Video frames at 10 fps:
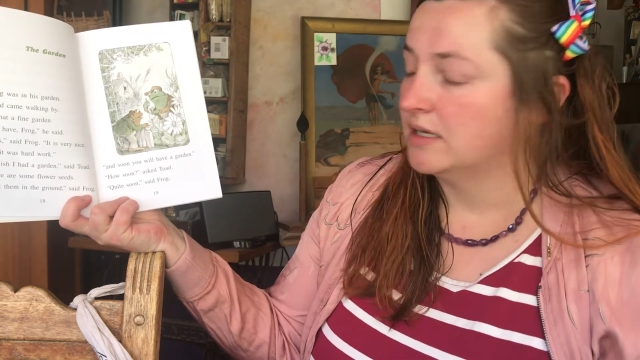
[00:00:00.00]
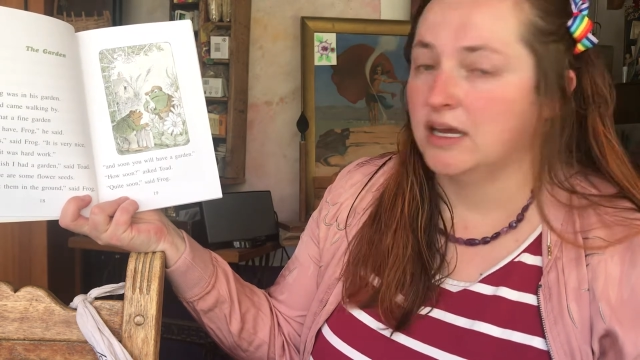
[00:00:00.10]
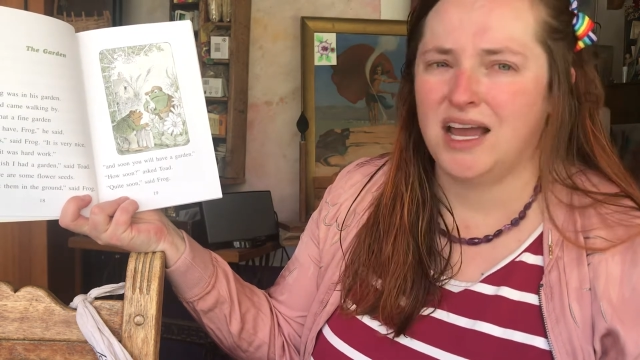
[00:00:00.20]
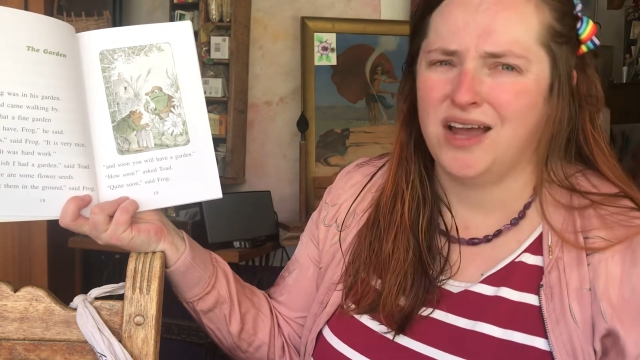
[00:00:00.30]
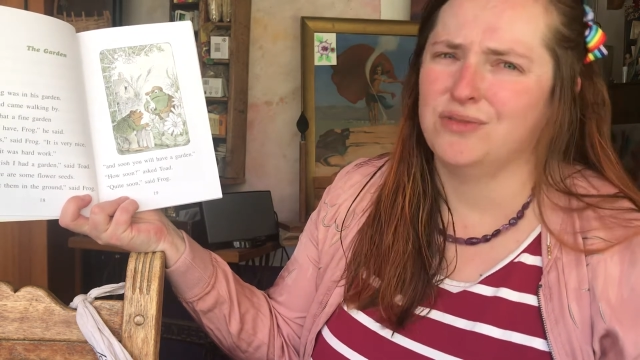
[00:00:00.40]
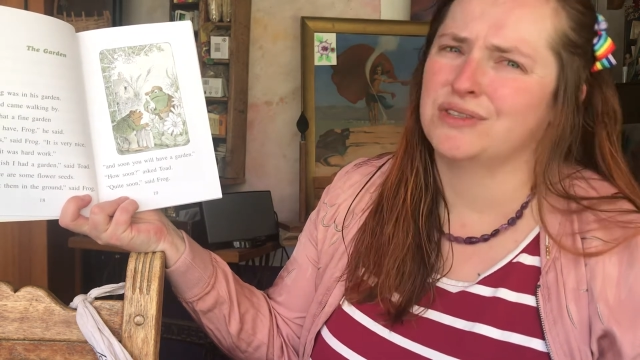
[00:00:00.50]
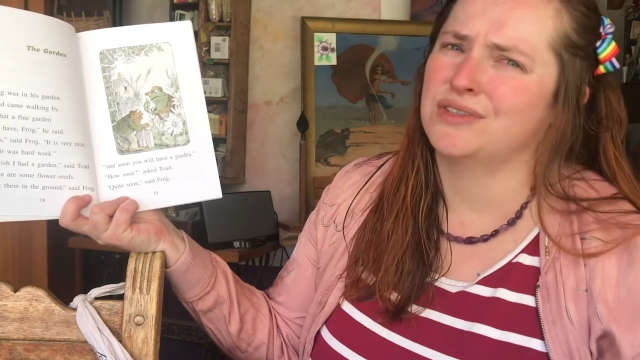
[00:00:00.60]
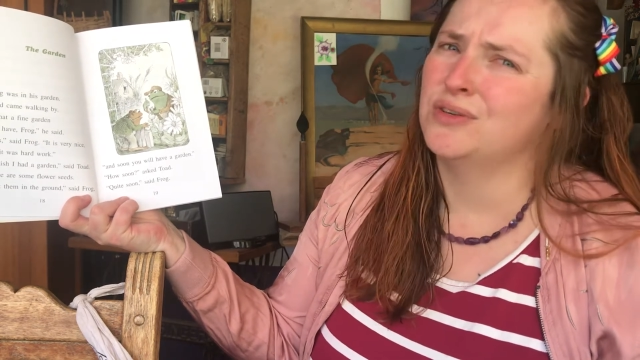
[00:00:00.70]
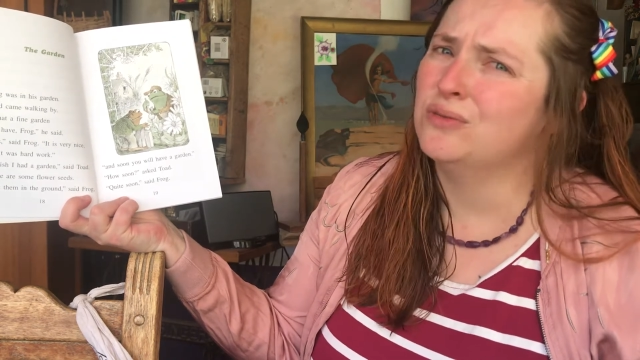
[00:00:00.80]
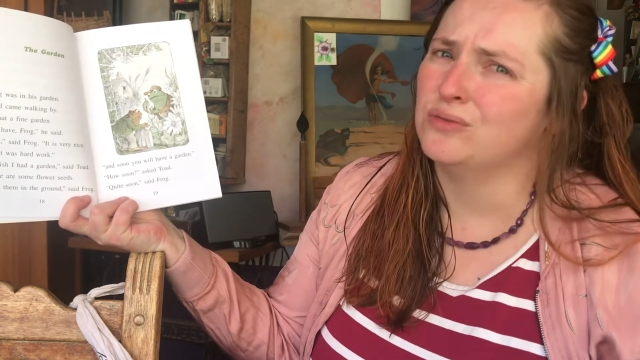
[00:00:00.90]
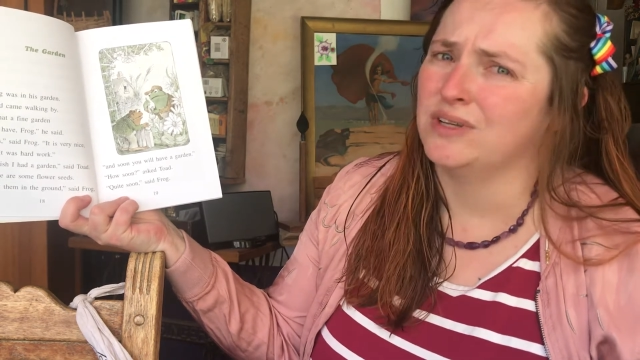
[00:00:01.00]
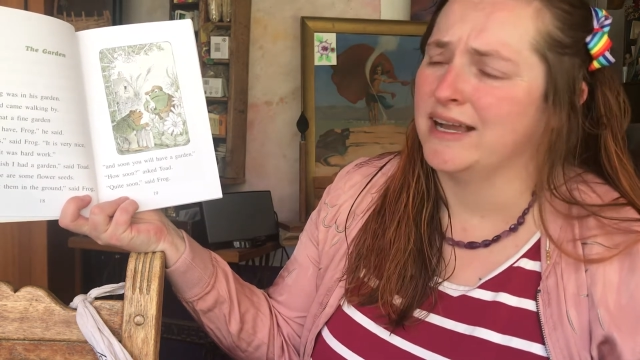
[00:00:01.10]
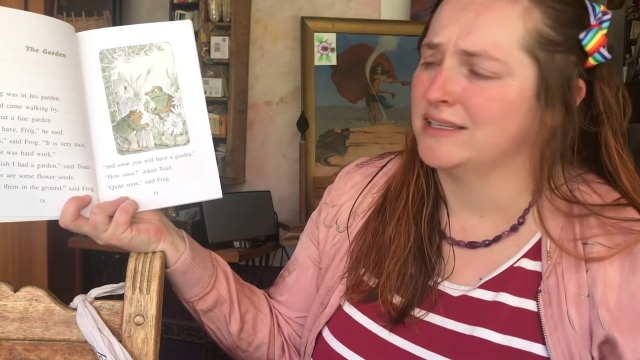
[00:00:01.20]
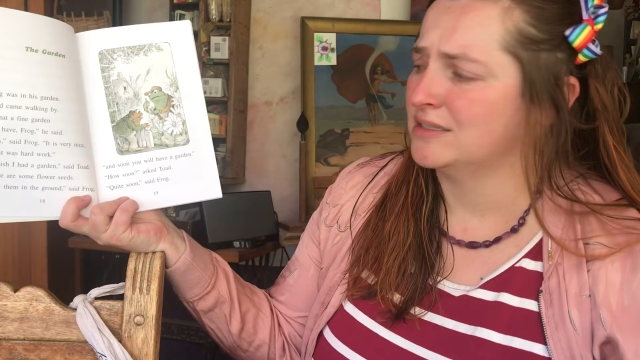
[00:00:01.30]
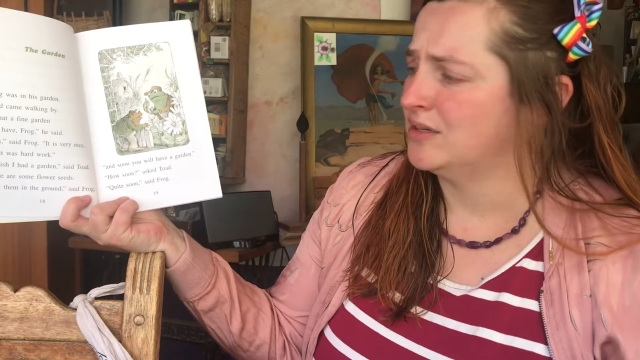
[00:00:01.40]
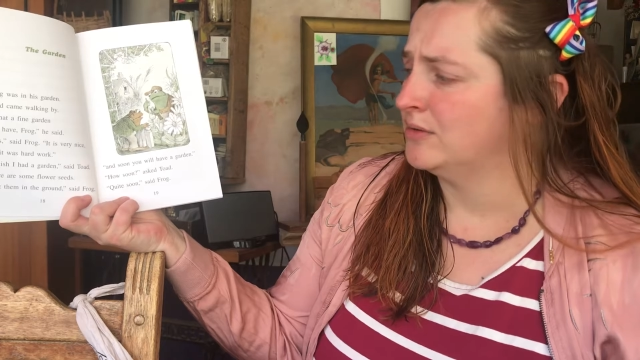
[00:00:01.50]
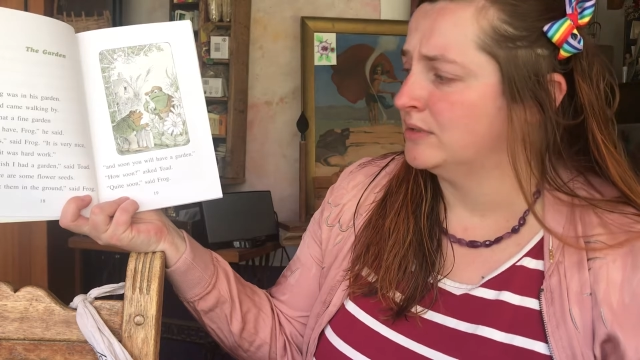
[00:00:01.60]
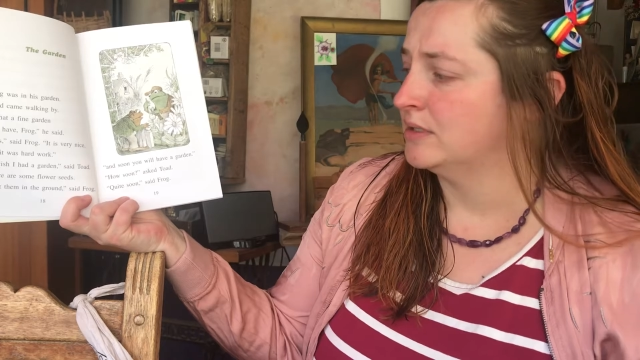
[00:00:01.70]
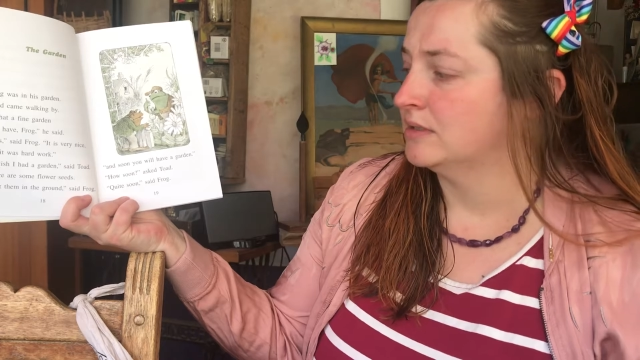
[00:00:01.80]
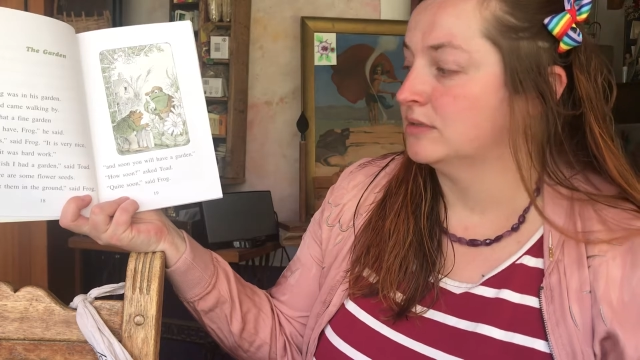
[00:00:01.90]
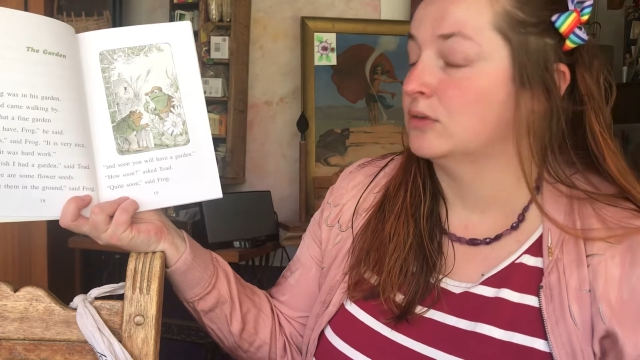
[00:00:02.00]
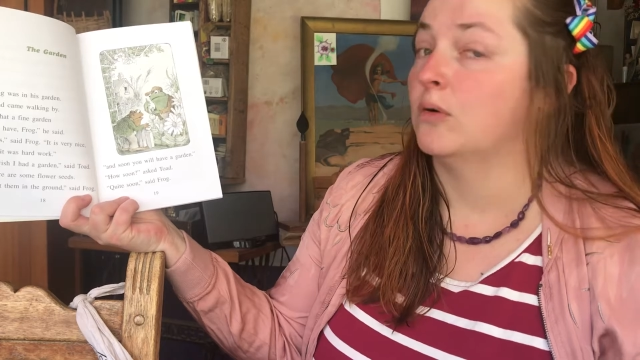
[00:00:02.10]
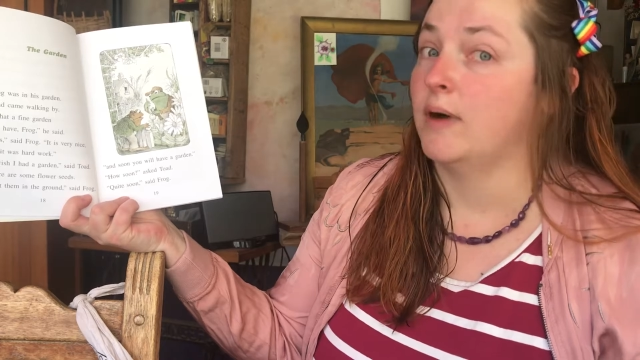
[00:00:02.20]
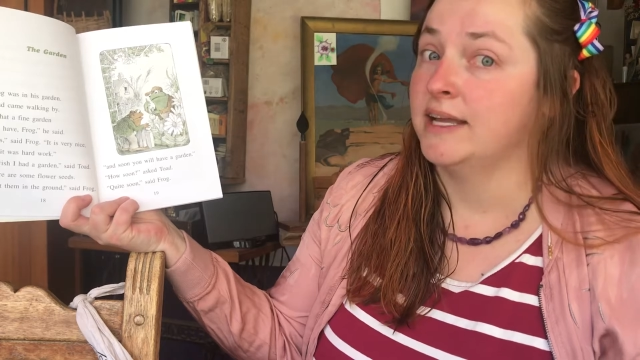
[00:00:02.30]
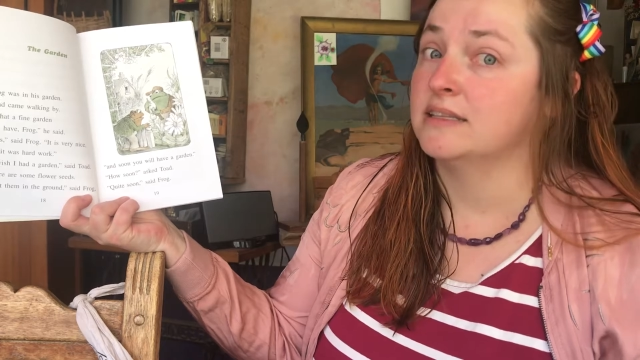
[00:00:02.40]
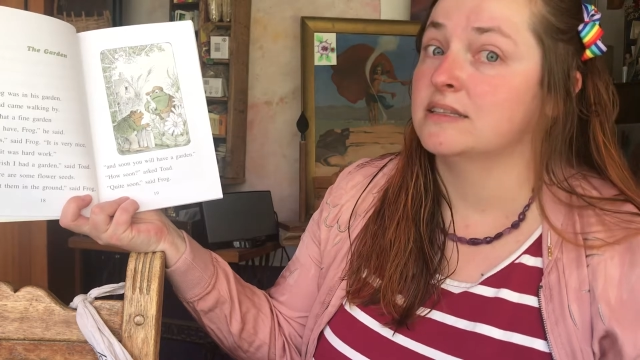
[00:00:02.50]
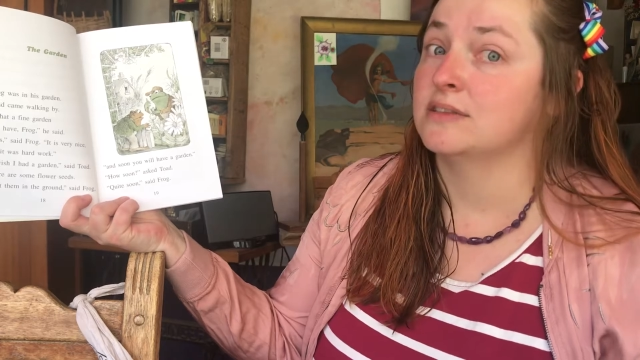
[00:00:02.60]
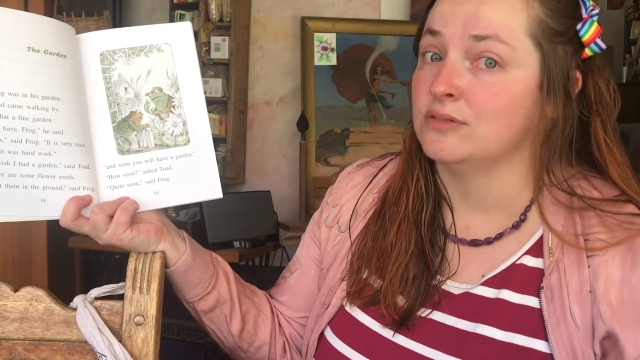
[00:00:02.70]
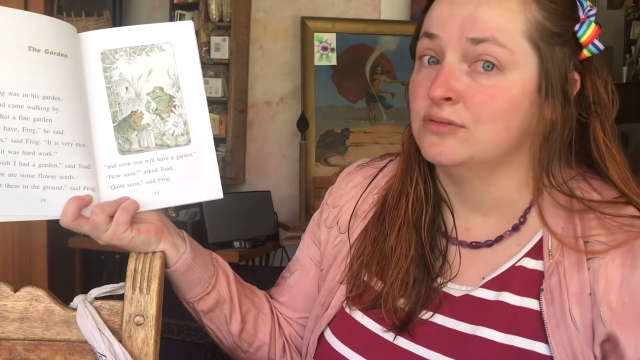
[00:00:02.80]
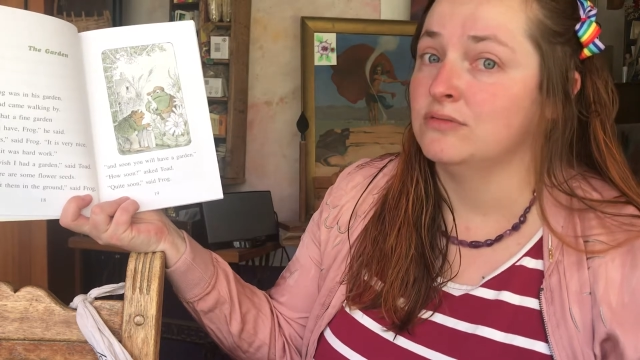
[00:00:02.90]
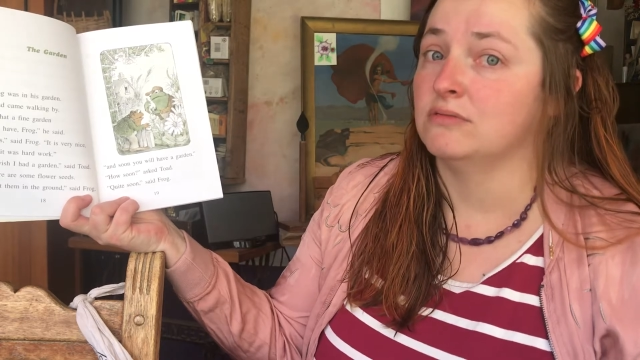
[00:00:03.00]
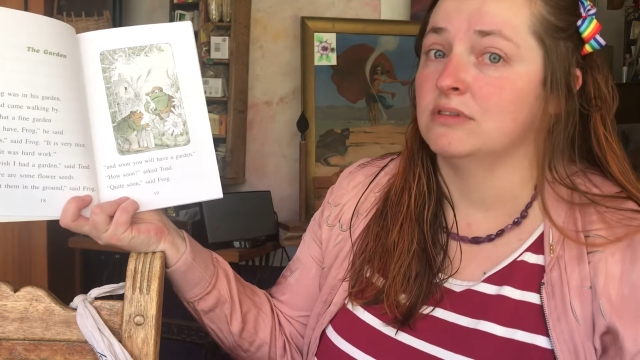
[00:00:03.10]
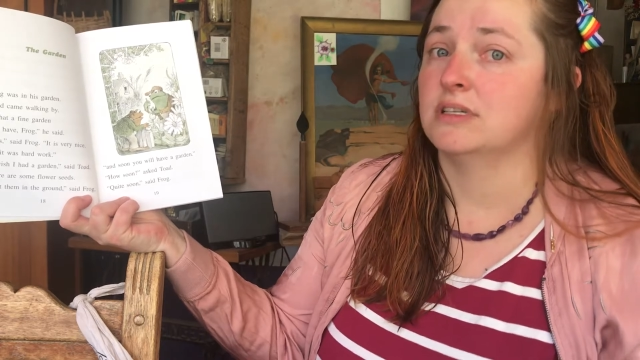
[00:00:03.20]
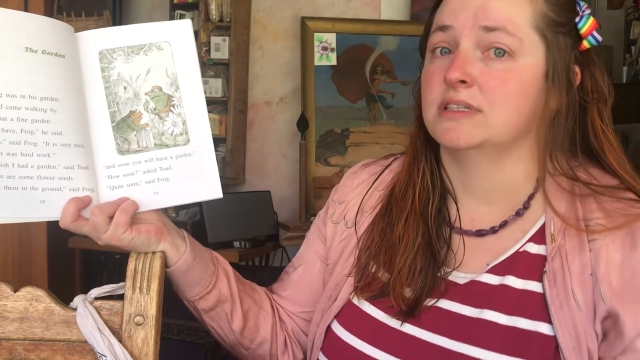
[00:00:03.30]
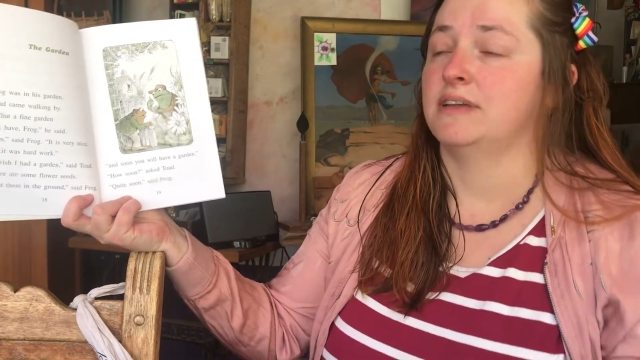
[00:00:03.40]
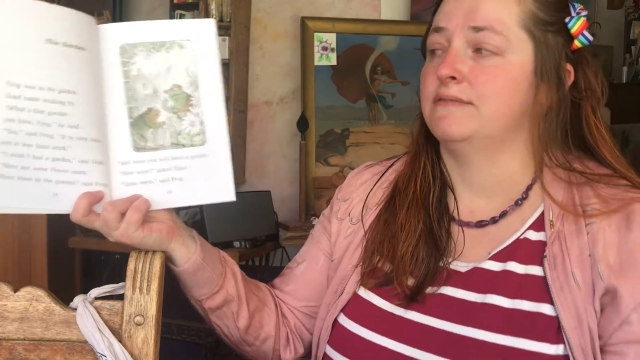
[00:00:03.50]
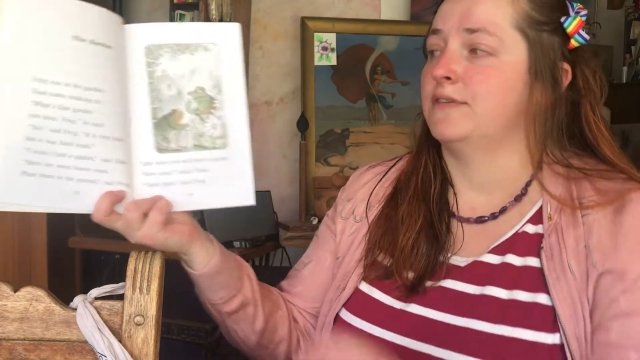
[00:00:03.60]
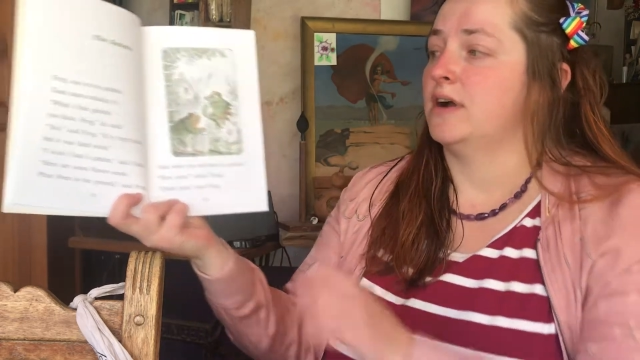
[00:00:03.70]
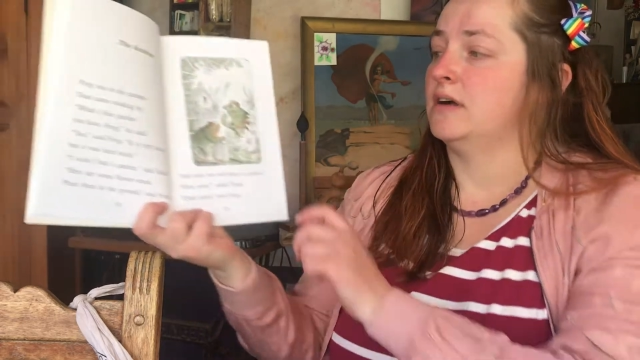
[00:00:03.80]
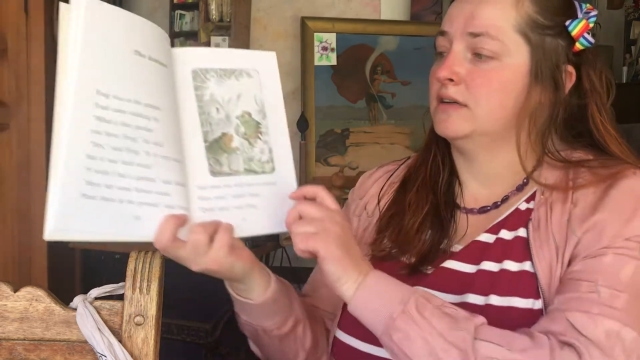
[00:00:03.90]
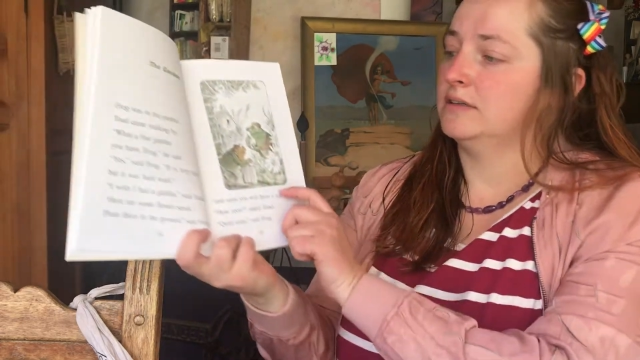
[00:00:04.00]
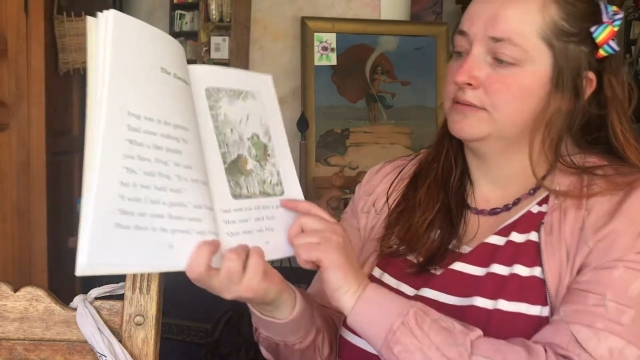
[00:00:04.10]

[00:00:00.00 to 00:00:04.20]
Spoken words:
"How soon?" asked Toad. "Quite soon," said Frog.